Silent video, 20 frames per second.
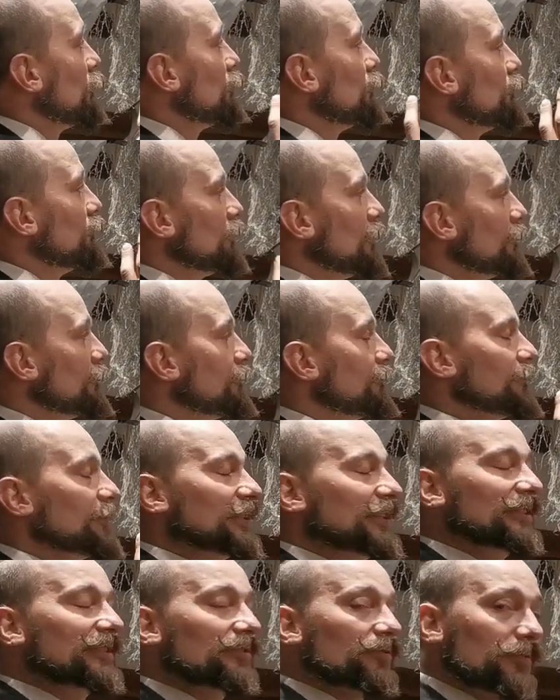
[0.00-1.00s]

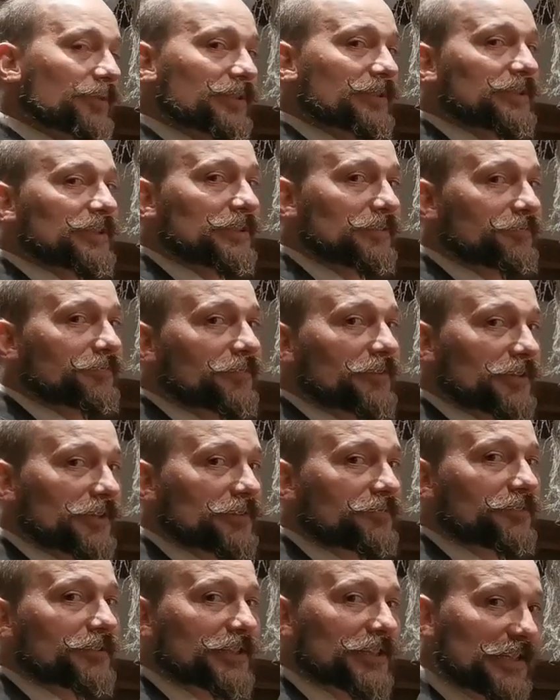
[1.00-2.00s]
roughly
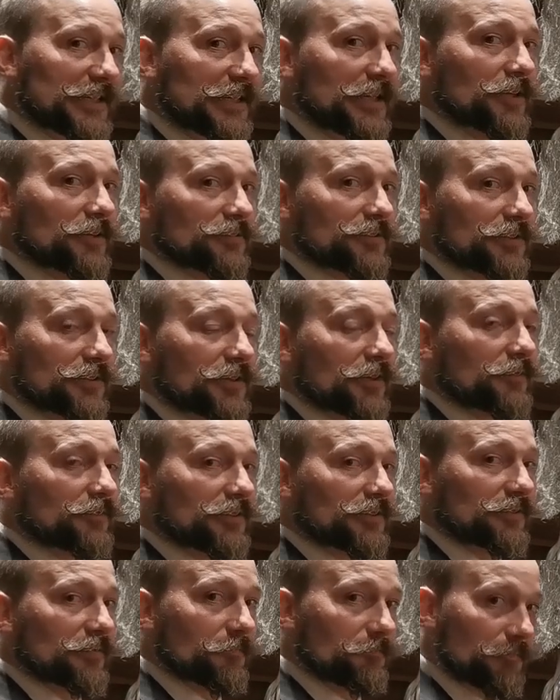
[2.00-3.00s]
25 kilos,
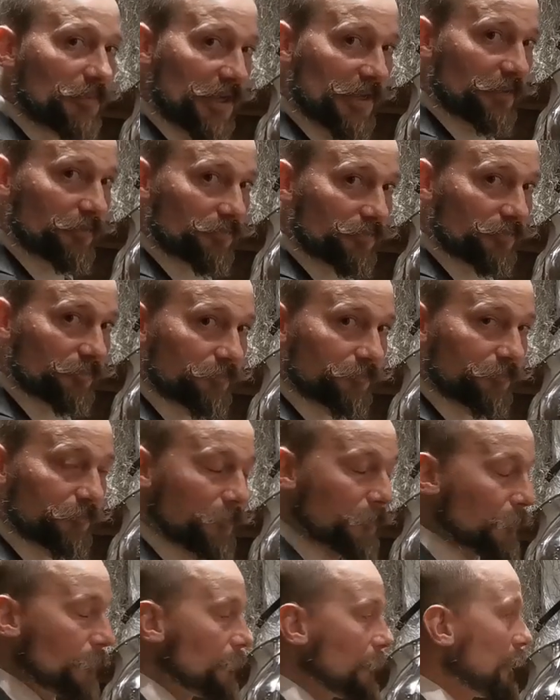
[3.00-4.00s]
including the mail.
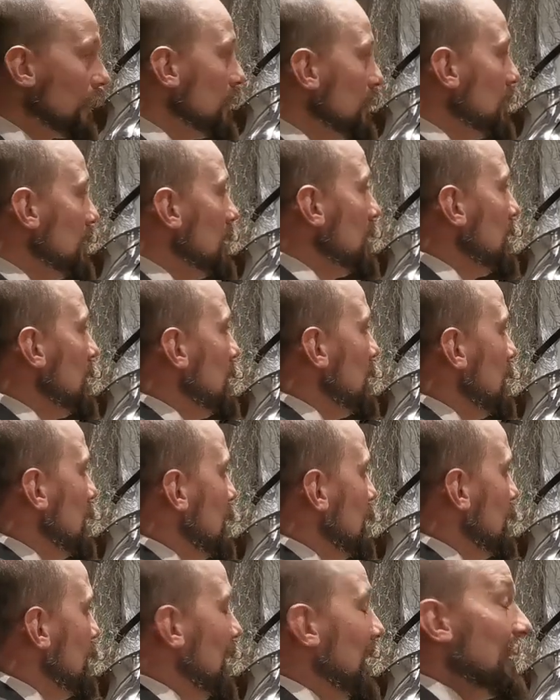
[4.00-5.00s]

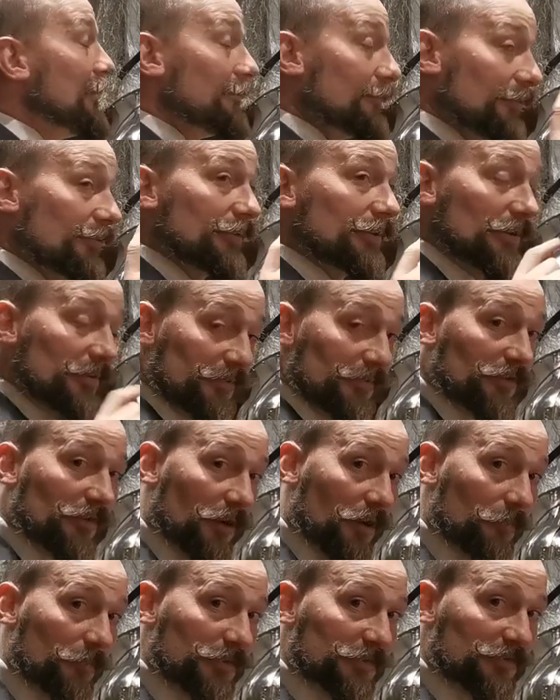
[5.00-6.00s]
And the
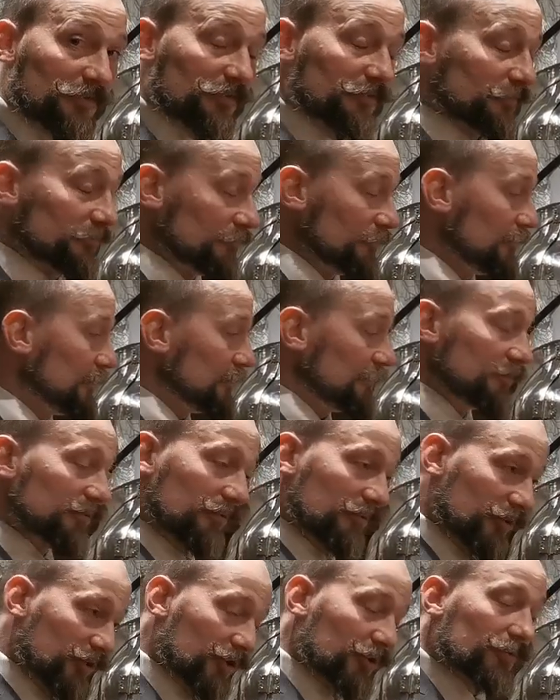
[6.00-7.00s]
undergarments,
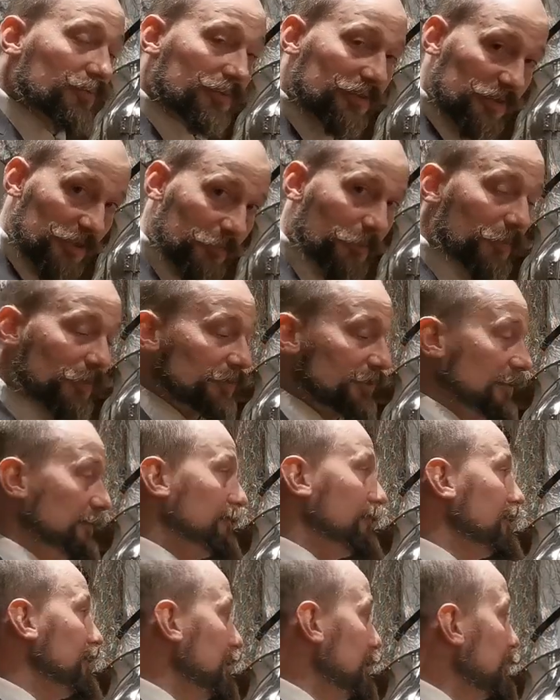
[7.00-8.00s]
to the shoes and the spurs and
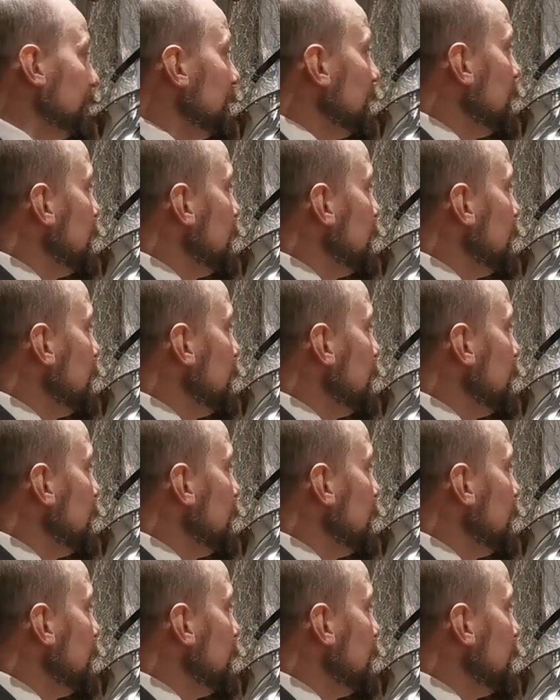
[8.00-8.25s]
everything.